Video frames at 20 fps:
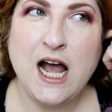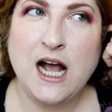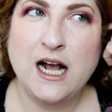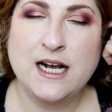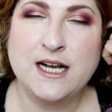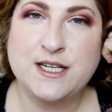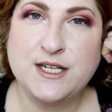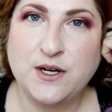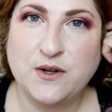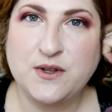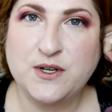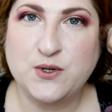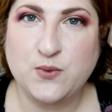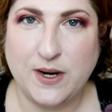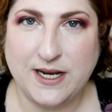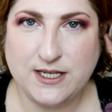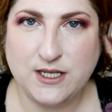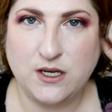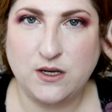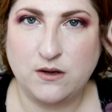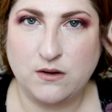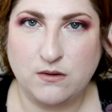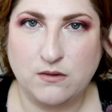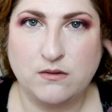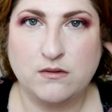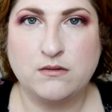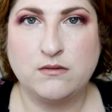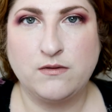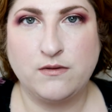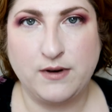Because, you know, this
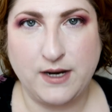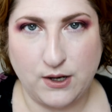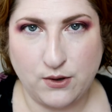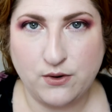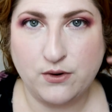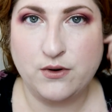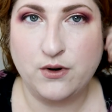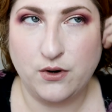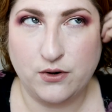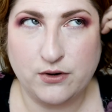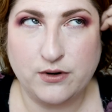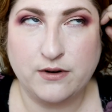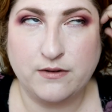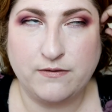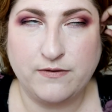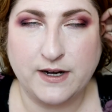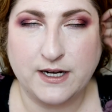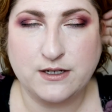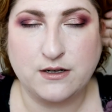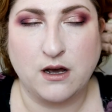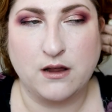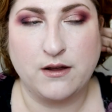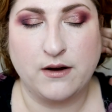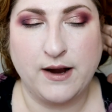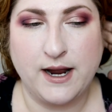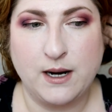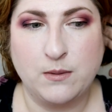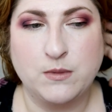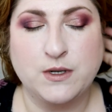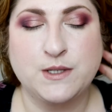rescue neutered and fixed all their
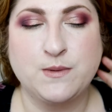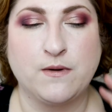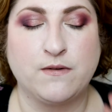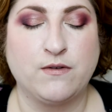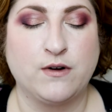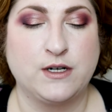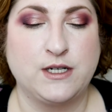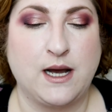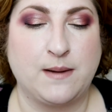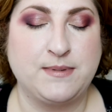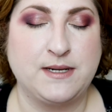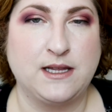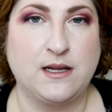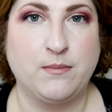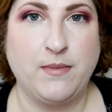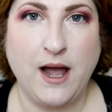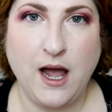animals before adopting them